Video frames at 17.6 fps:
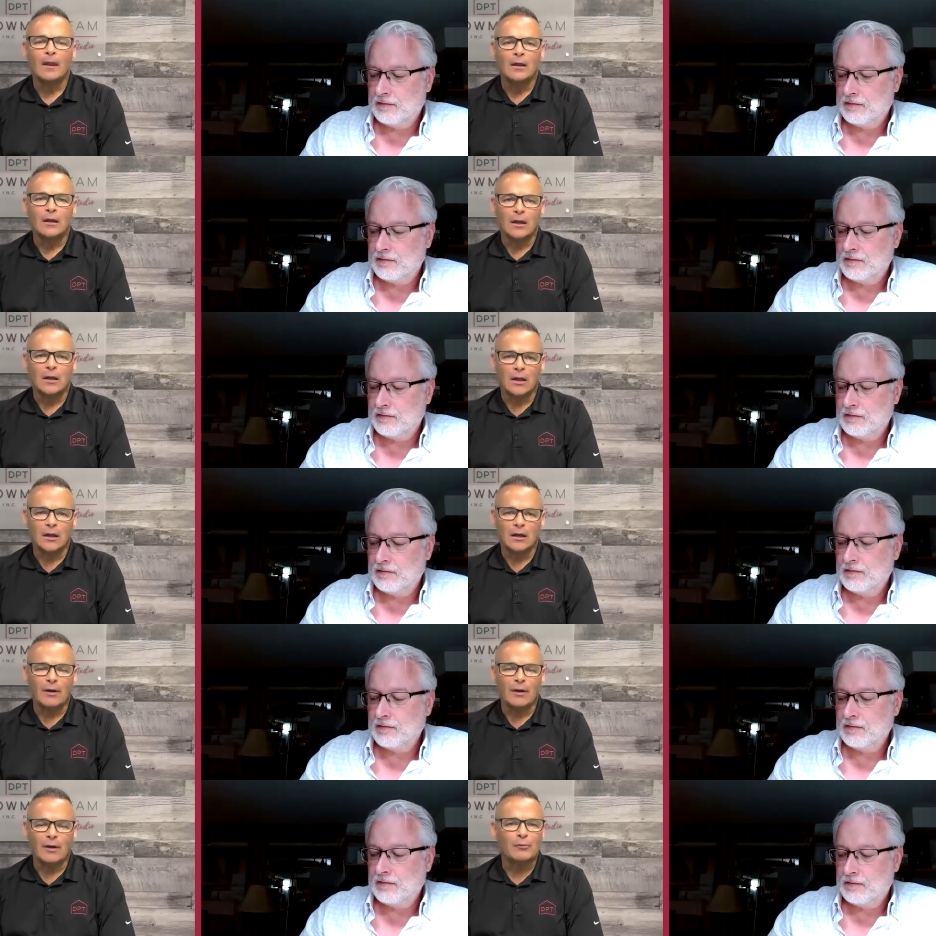Speaker 1: and a
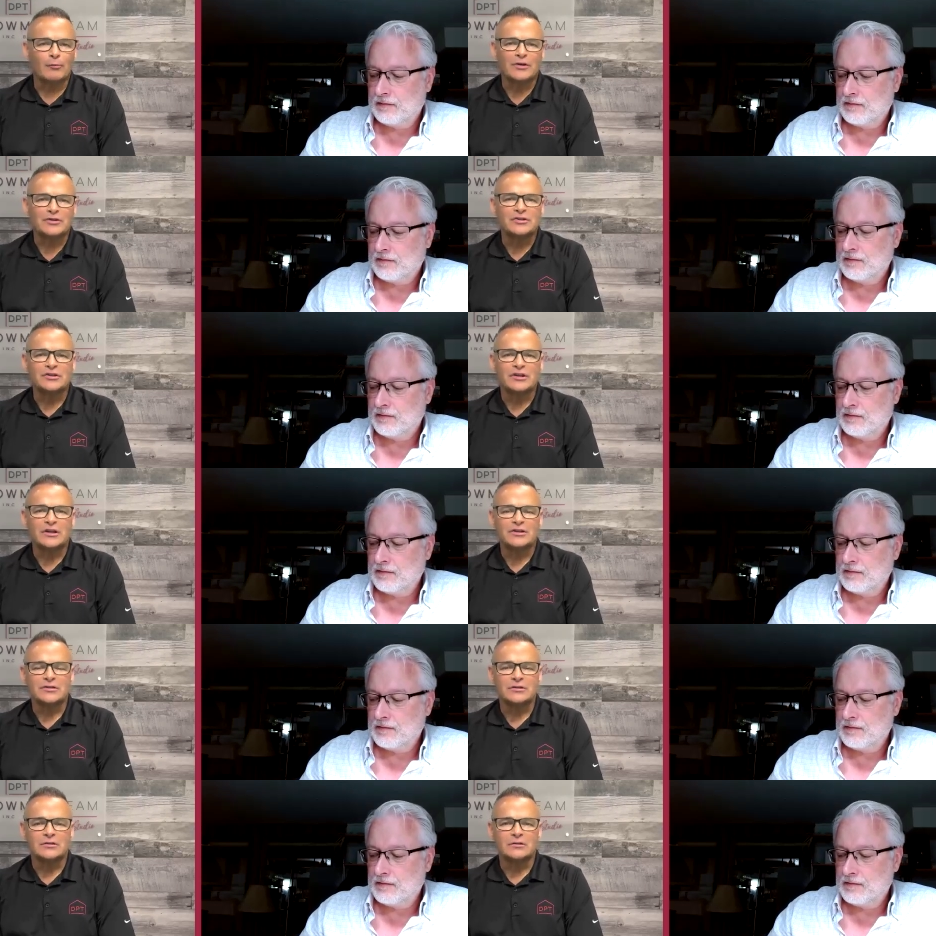buyer
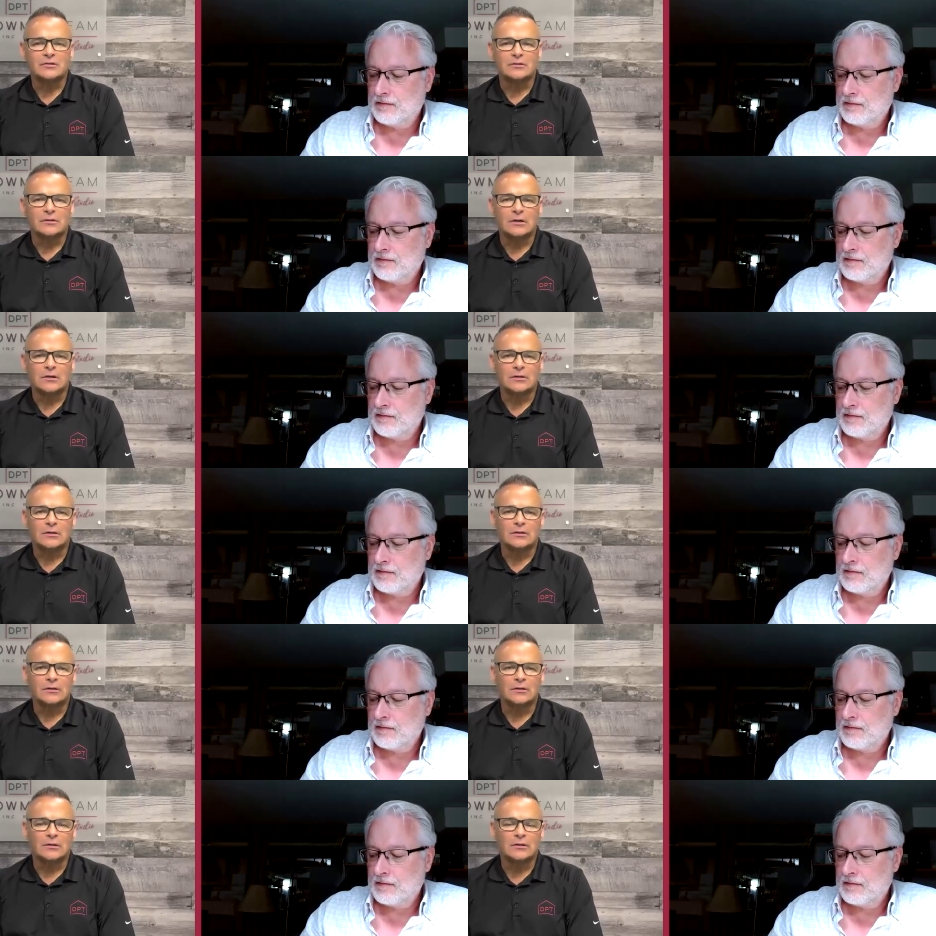presentation
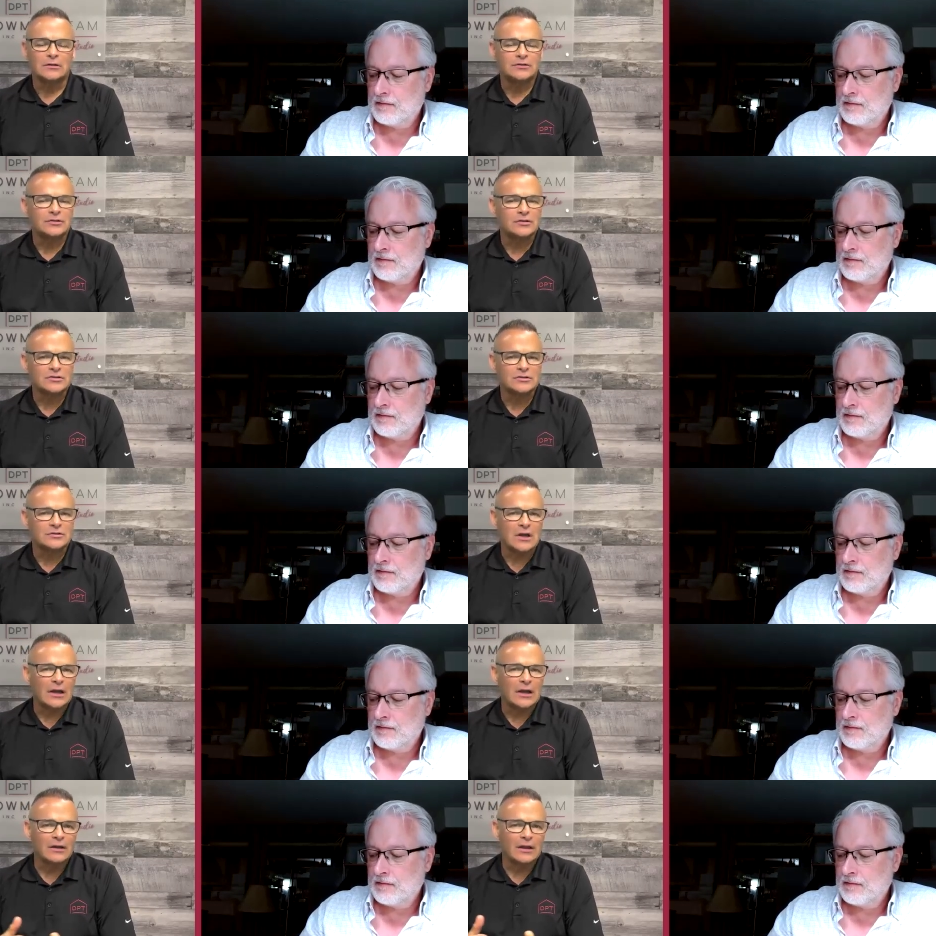just
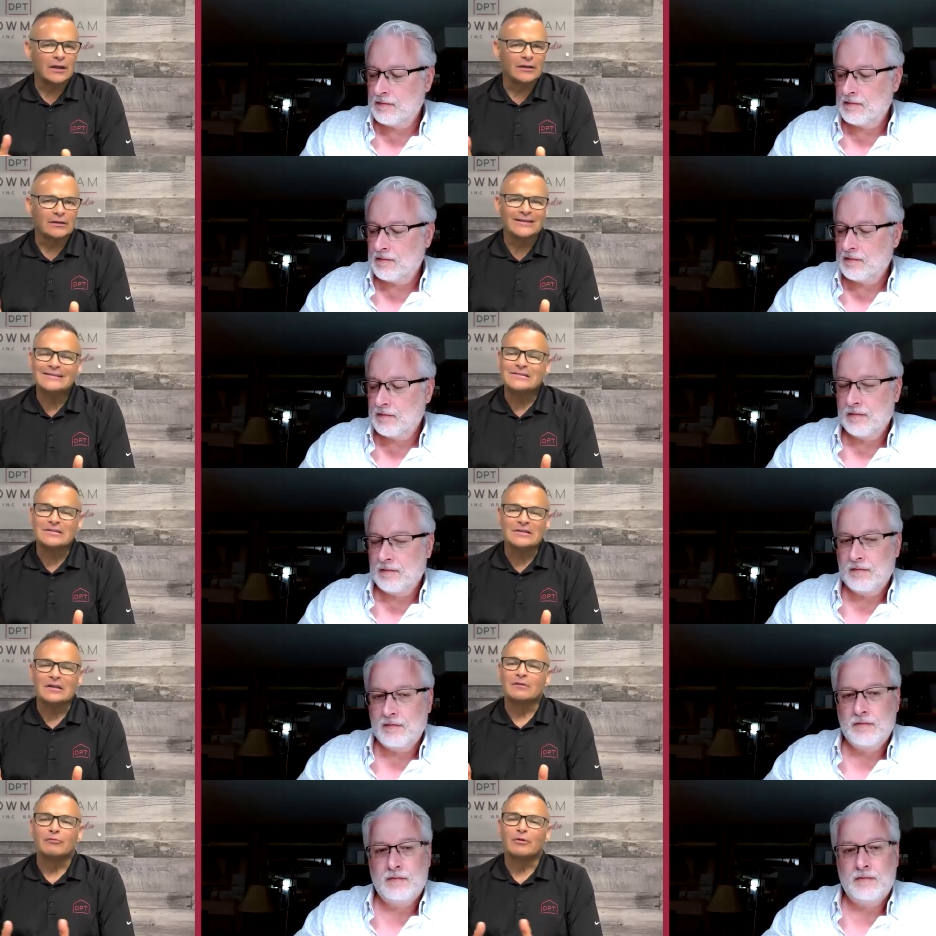kind of like a
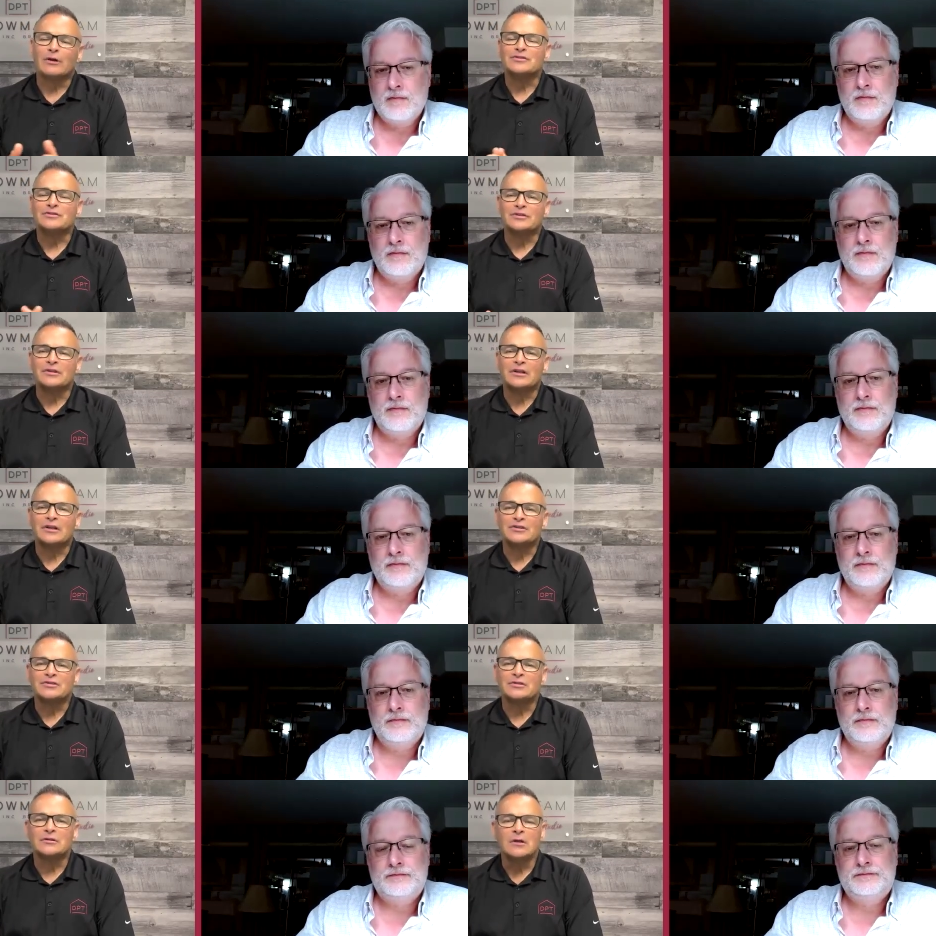listing
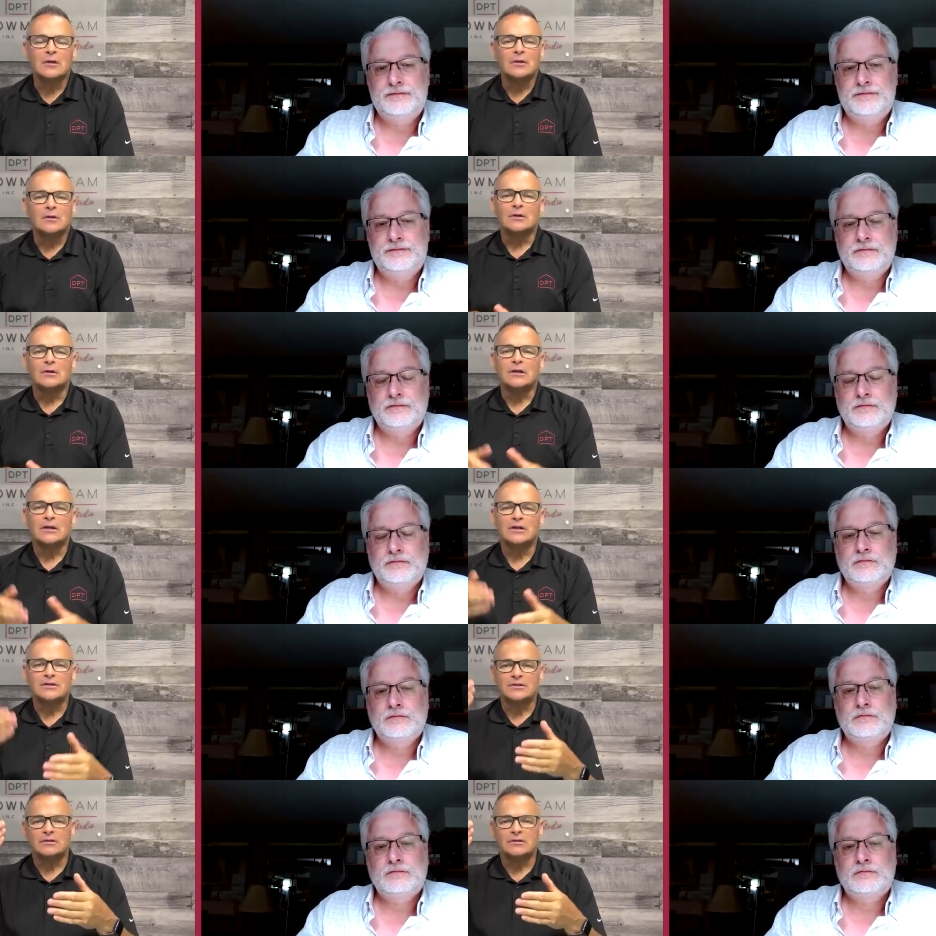presentation is